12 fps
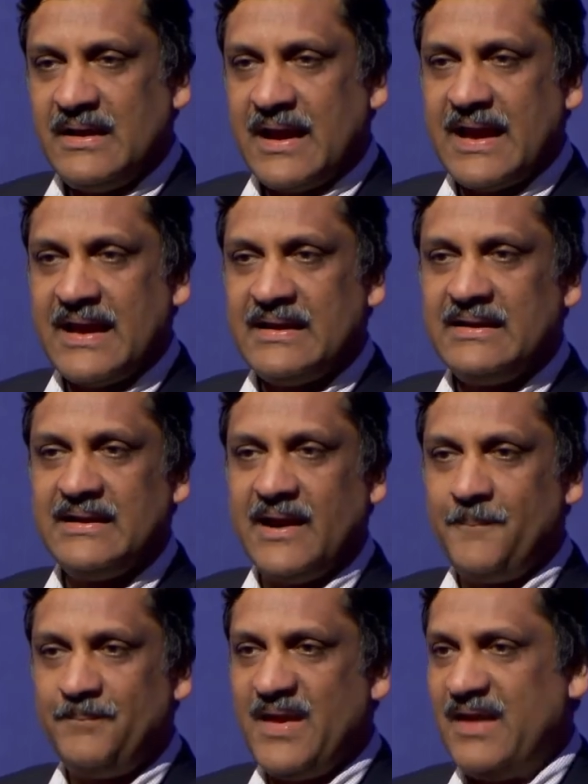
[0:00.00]
and
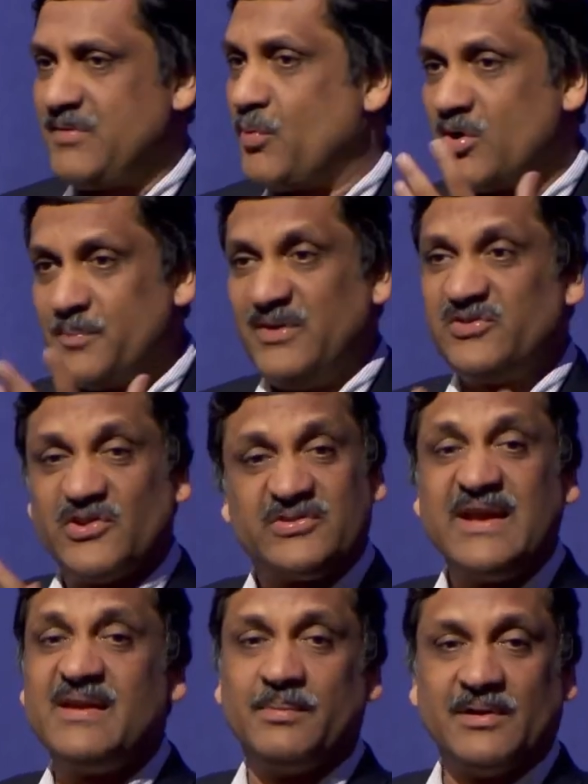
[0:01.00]
we want to be
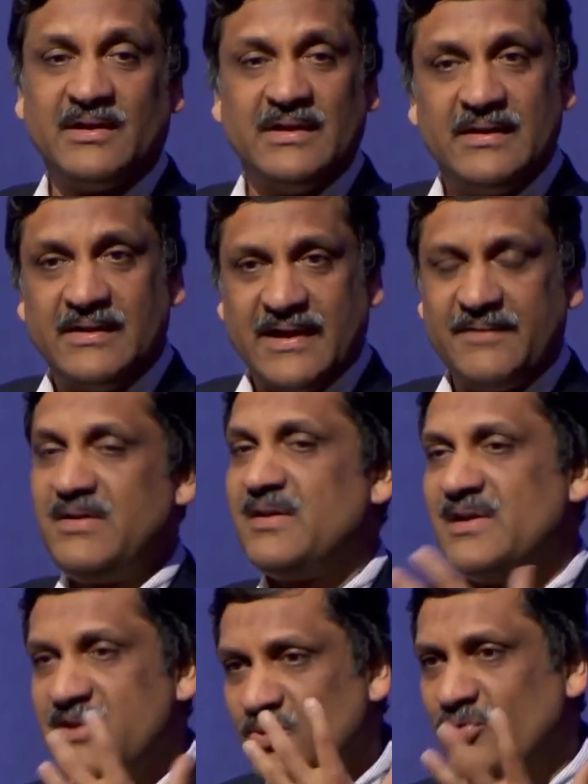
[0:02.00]
sustainable, and we
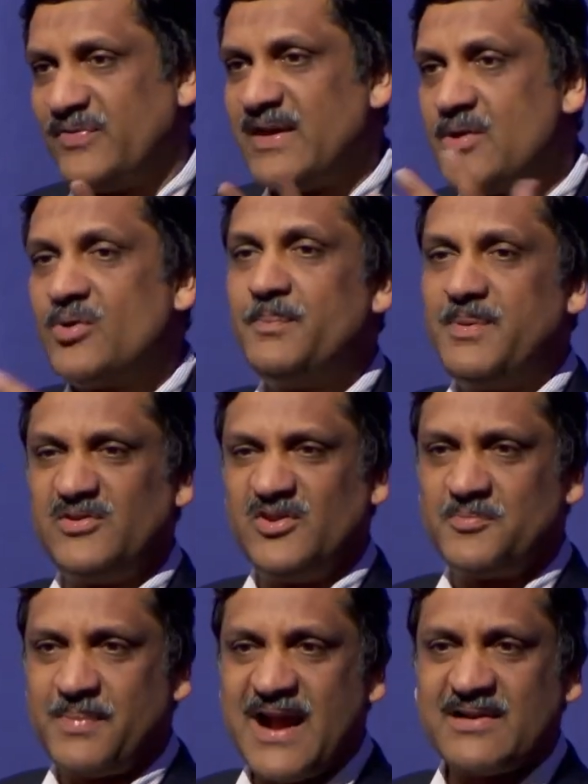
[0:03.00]
really use very good
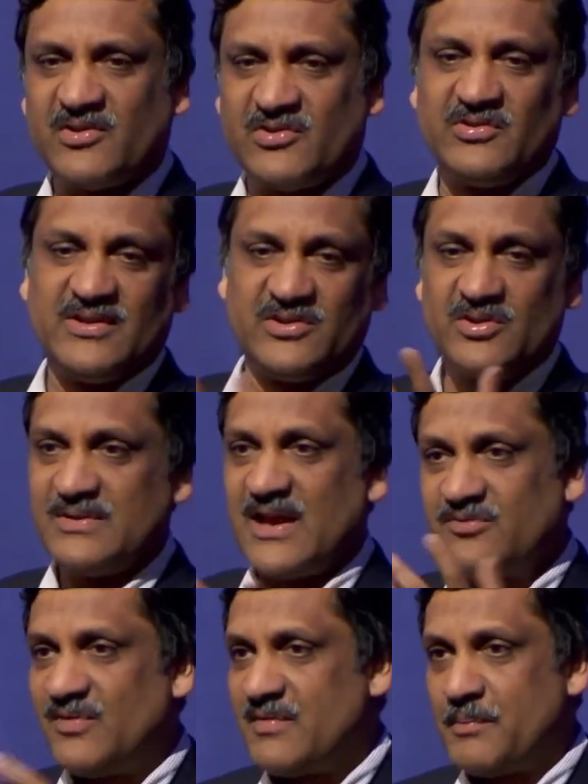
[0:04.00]
business practices, and so
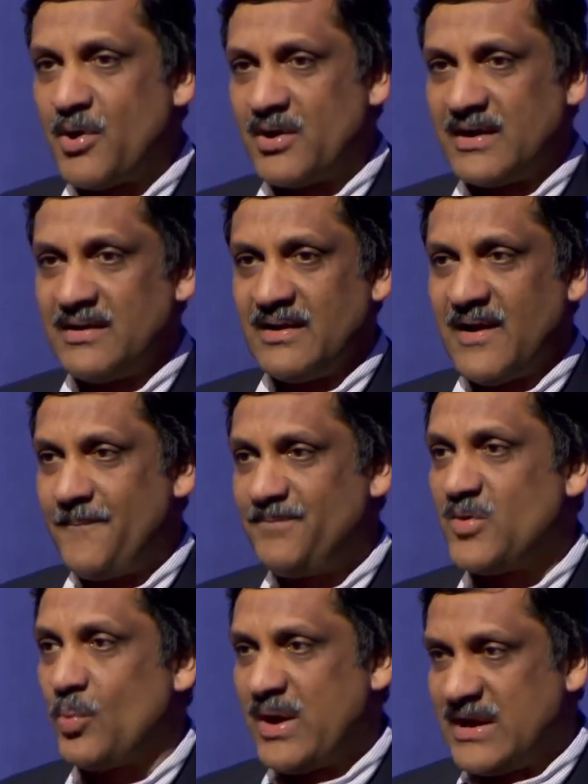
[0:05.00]
that's why we brought in
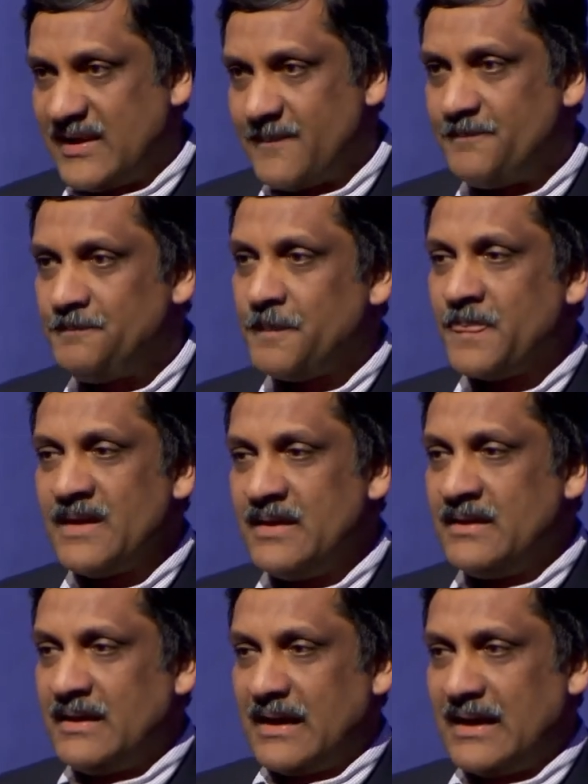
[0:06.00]
Wendy.
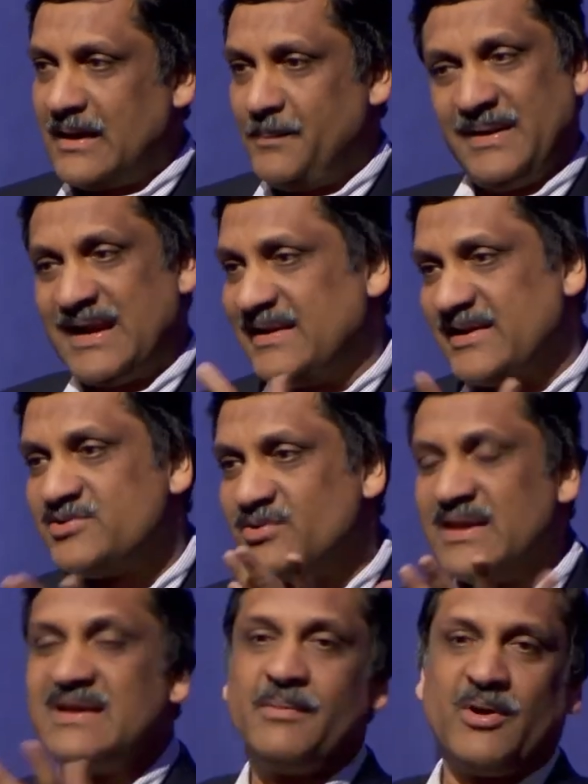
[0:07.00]
And I'll let you
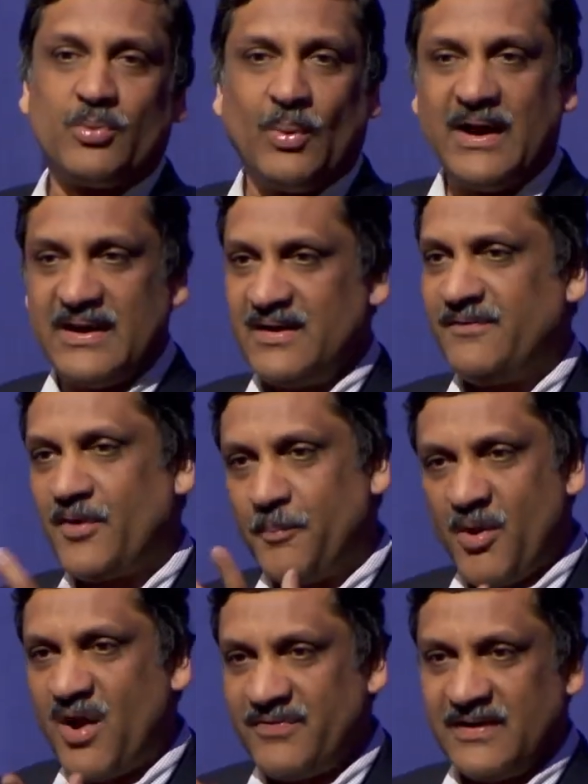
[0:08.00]
think about why
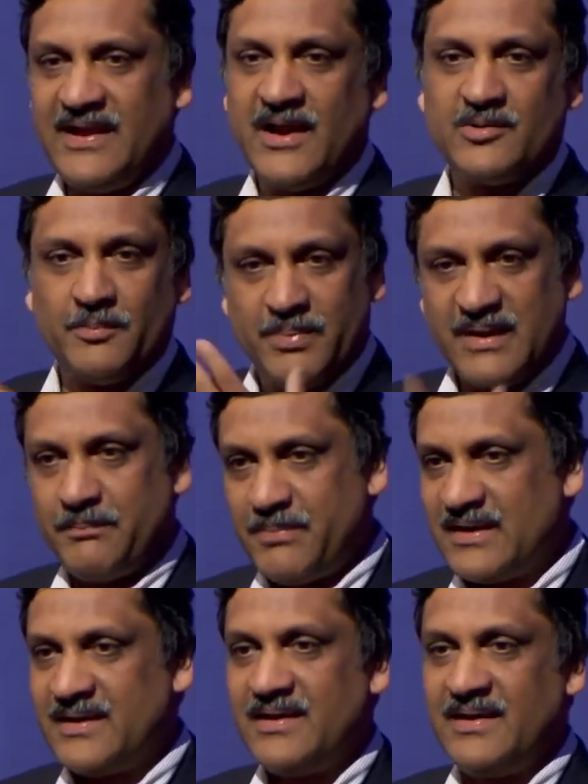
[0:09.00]
for-profit had to
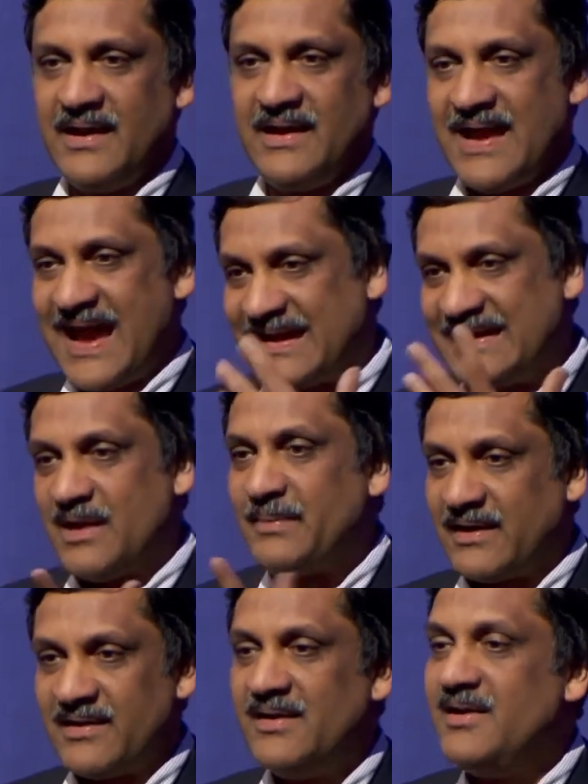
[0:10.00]
bring in an
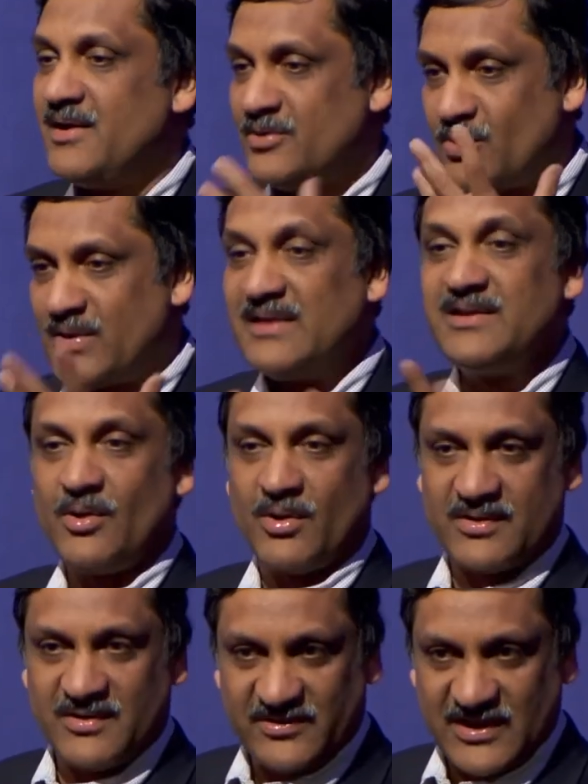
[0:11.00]
academic to run the
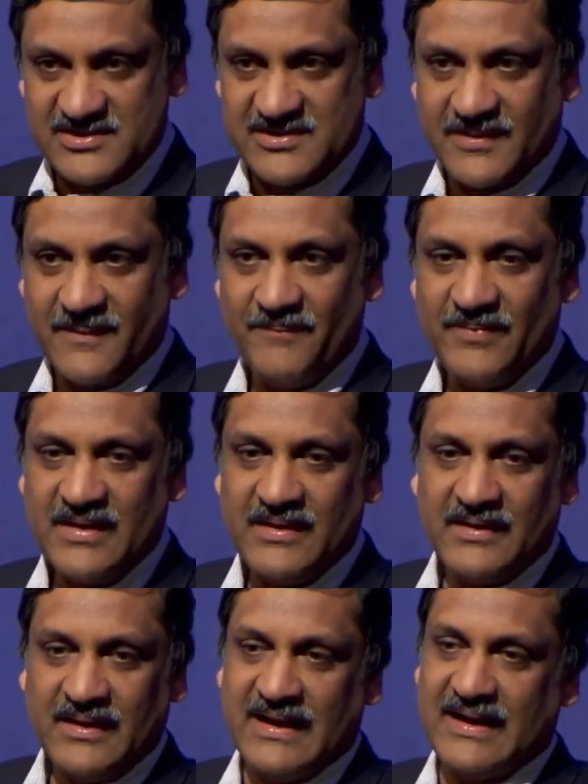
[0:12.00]
organization.
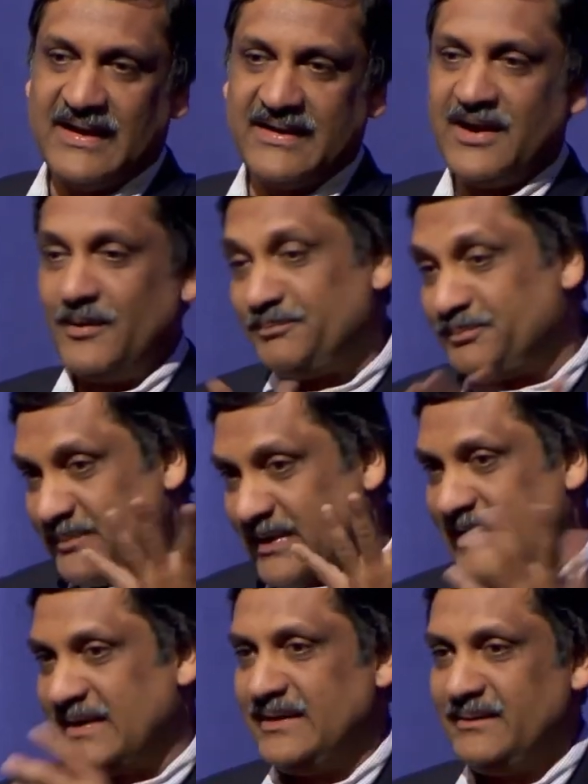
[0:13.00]
You know,
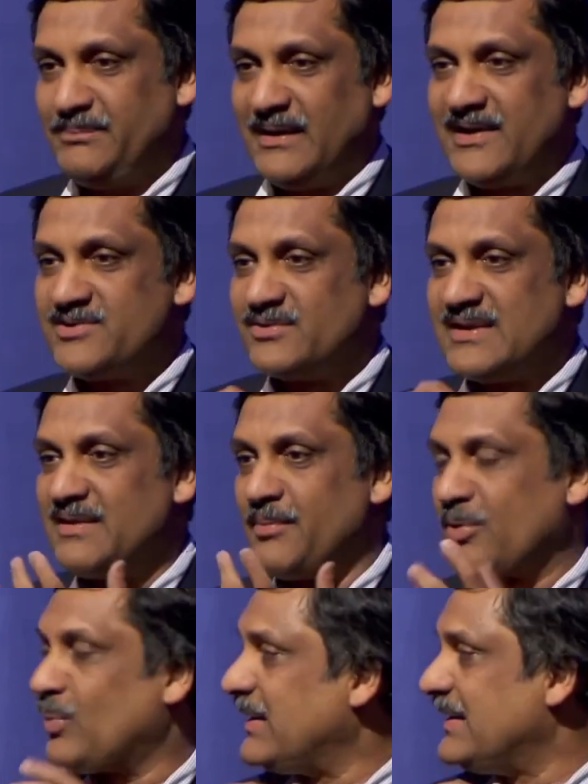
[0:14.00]
I'll let you think
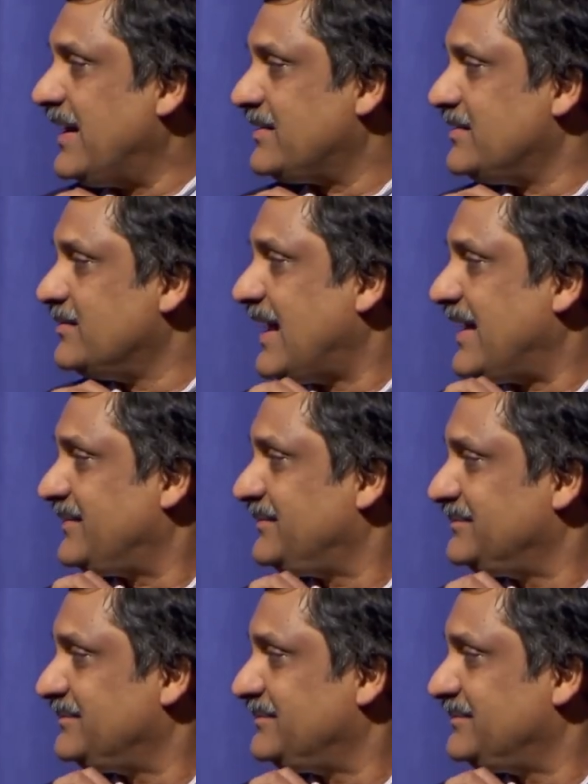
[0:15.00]
about why they had to do that.